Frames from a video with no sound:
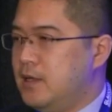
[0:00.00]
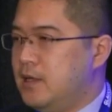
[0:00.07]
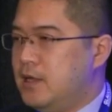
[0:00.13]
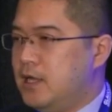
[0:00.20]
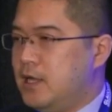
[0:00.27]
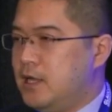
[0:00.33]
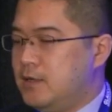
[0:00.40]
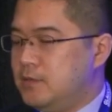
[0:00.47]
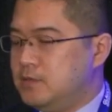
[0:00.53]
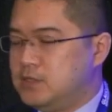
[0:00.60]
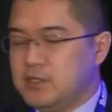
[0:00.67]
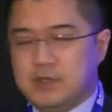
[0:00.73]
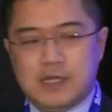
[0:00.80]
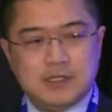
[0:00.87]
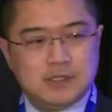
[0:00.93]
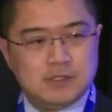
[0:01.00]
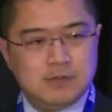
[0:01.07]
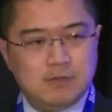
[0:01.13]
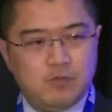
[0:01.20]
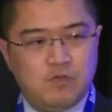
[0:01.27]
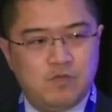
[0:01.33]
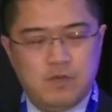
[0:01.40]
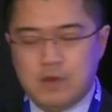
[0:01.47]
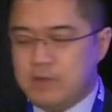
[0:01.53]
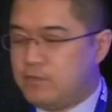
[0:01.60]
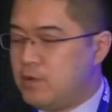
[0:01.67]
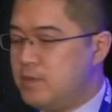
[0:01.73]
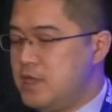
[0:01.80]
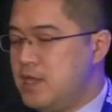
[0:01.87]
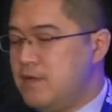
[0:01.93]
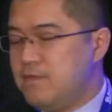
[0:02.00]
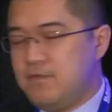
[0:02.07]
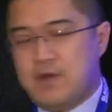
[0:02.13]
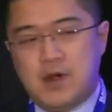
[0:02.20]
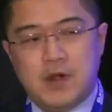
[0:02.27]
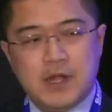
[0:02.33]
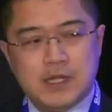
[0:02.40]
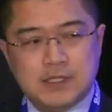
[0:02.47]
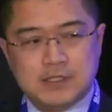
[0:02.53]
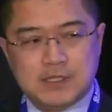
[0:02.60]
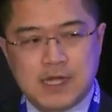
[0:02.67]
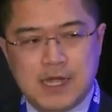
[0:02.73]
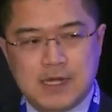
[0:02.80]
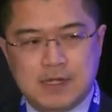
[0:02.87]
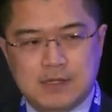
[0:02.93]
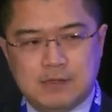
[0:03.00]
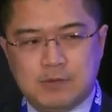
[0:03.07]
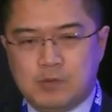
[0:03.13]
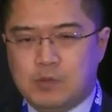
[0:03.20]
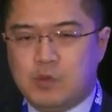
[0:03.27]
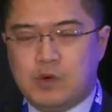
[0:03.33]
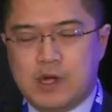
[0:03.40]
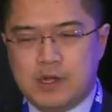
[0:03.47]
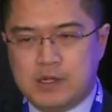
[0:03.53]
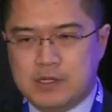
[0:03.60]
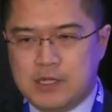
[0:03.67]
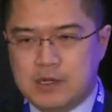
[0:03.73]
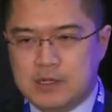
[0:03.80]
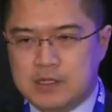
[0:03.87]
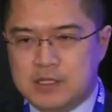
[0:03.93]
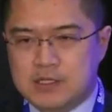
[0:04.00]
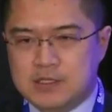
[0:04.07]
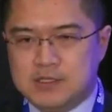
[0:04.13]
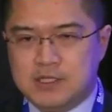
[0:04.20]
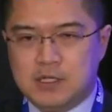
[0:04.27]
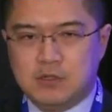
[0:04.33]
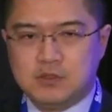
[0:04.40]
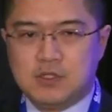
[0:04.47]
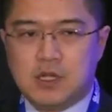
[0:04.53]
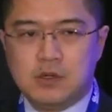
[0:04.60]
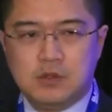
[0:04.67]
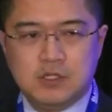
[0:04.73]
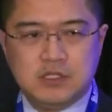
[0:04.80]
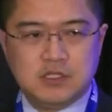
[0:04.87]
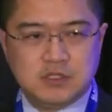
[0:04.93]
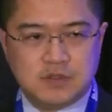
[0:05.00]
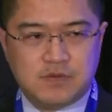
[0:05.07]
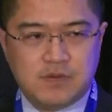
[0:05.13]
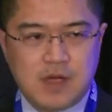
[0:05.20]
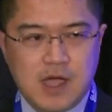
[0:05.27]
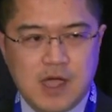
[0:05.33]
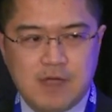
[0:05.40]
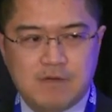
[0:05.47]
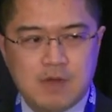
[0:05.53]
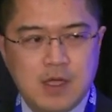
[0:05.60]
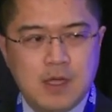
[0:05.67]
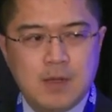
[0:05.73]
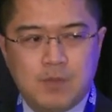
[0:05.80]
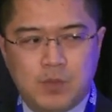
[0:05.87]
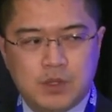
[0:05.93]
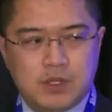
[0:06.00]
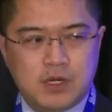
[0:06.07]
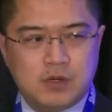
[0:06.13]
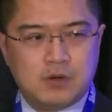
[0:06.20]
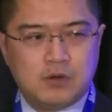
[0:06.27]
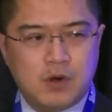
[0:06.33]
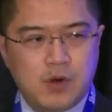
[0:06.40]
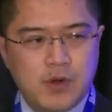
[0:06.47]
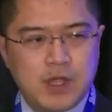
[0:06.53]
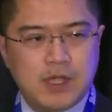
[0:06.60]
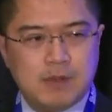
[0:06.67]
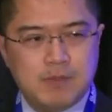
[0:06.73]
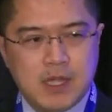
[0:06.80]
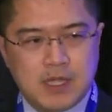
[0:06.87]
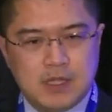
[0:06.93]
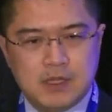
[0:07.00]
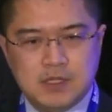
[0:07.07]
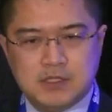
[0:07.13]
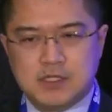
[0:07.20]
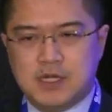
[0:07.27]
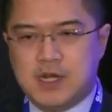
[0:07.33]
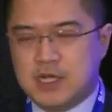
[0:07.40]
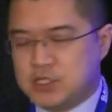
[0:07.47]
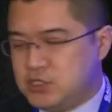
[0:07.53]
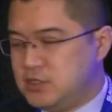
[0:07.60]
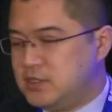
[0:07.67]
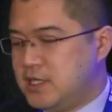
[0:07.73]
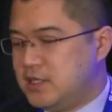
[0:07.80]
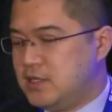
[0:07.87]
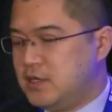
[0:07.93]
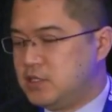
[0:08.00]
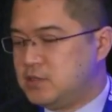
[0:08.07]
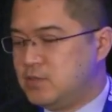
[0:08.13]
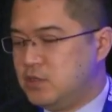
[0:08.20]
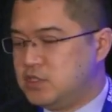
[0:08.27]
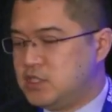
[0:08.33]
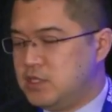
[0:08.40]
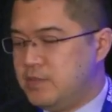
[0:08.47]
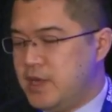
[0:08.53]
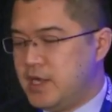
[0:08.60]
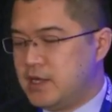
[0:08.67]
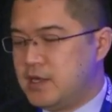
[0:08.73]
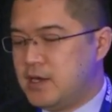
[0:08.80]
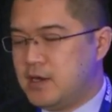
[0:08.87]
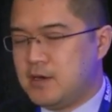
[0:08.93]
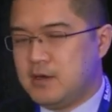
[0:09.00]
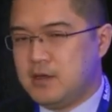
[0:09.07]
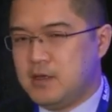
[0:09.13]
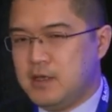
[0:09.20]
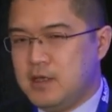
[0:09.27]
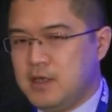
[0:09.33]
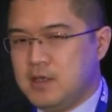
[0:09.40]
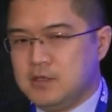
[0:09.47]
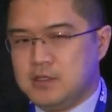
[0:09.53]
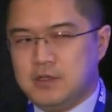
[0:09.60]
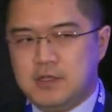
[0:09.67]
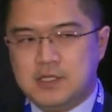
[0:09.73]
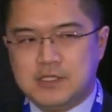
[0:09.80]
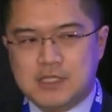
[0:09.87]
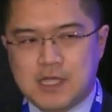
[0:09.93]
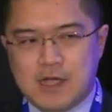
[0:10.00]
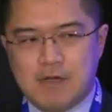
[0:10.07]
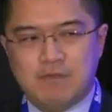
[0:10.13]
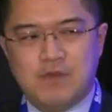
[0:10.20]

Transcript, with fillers: Um, so that's, for me, very exciting we're getting these cells not only to survive, but they're growing and making these connections that they're supposed to make here. So this I'm